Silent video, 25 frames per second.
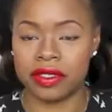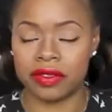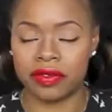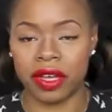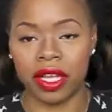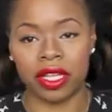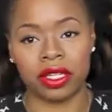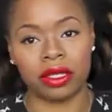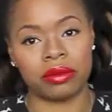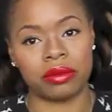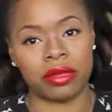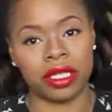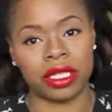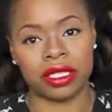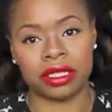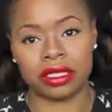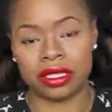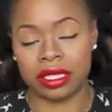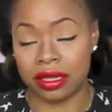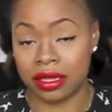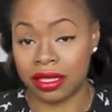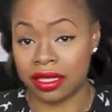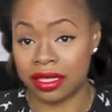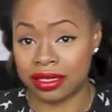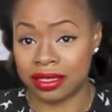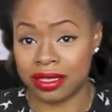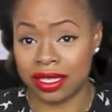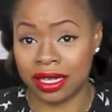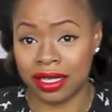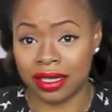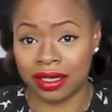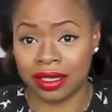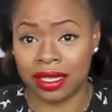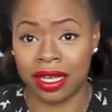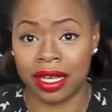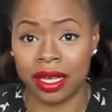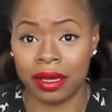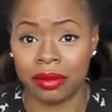developments and things
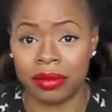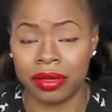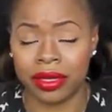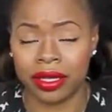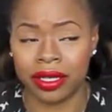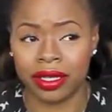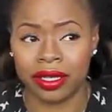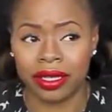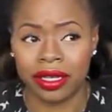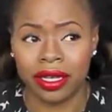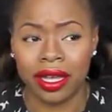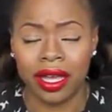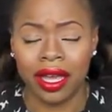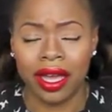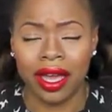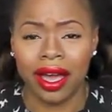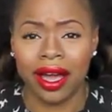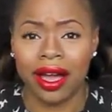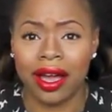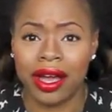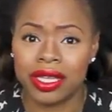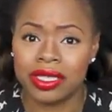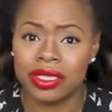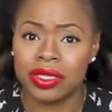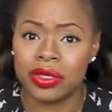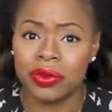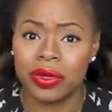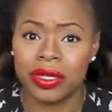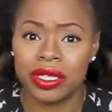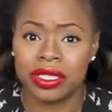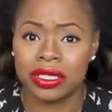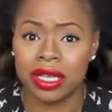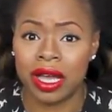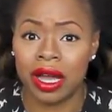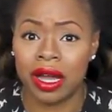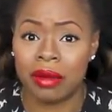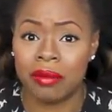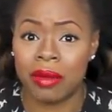like that, but I also want to
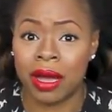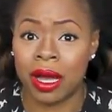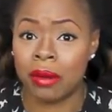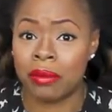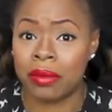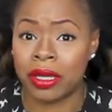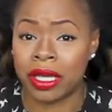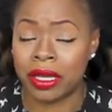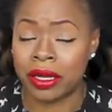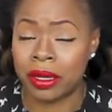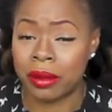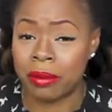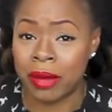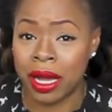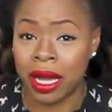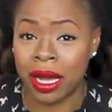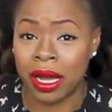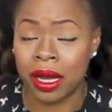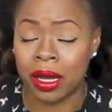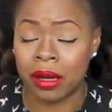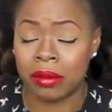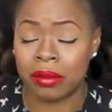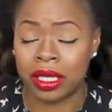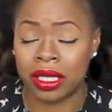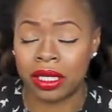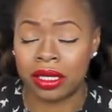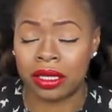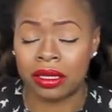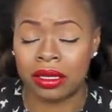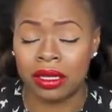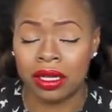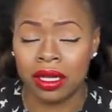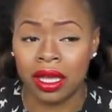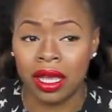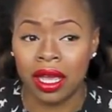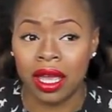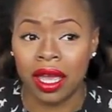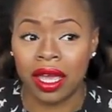talk about being a mom
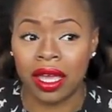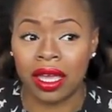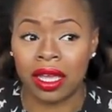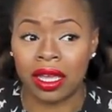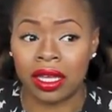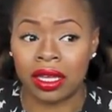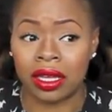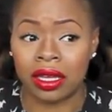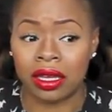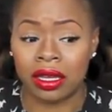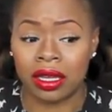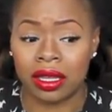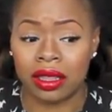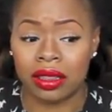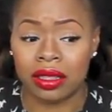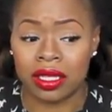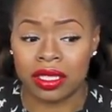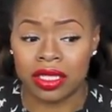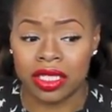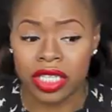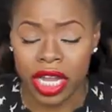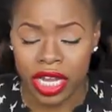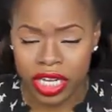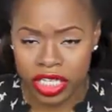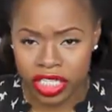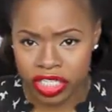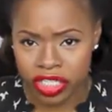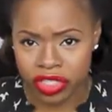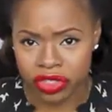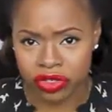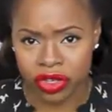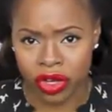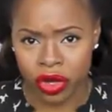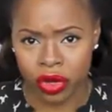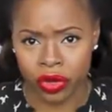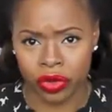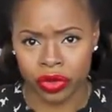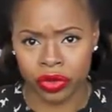and the changes you
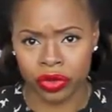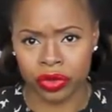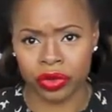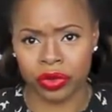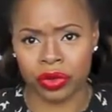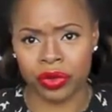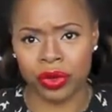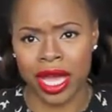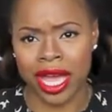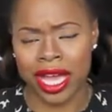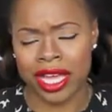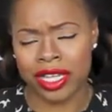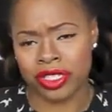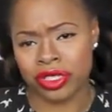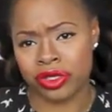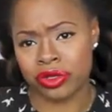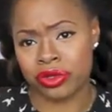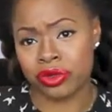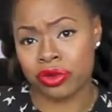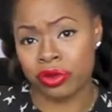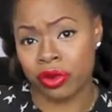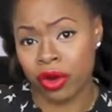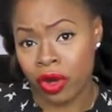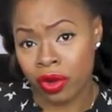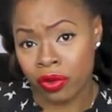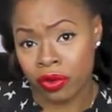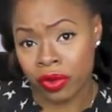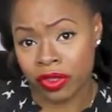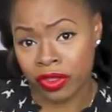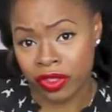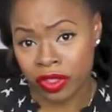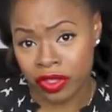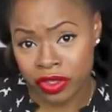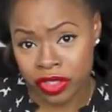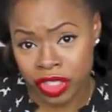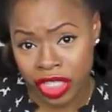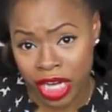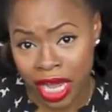go through as you grow with
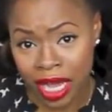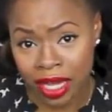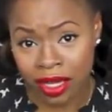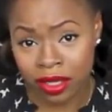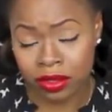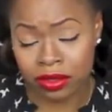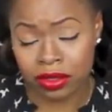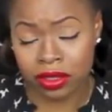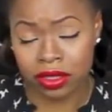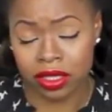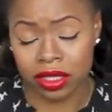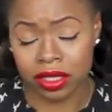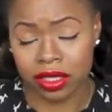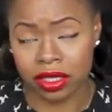your child.